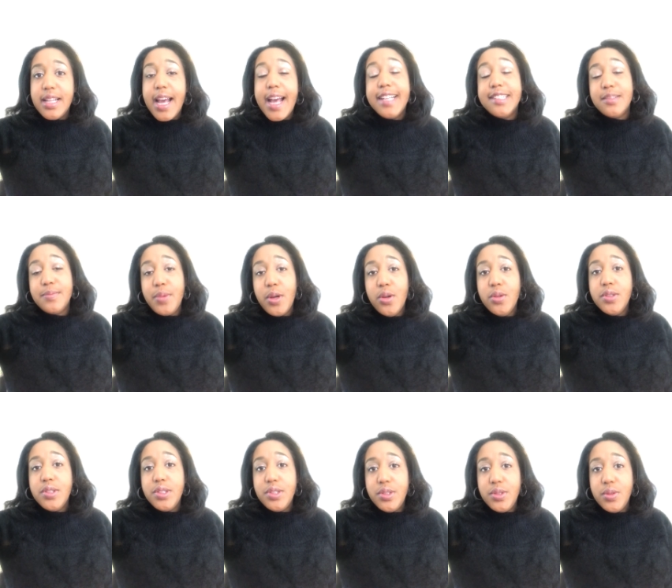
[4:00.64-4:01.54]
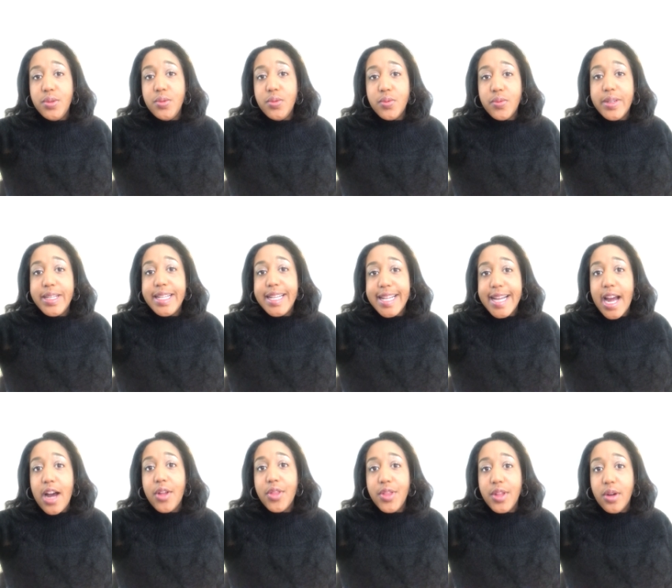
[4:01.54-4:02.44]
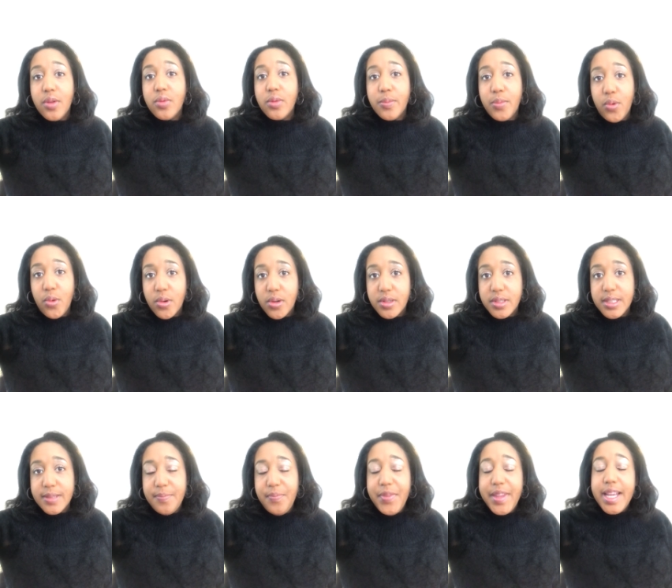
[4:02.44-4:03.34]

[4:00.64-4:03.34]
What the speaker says: as opposed to reading out the report.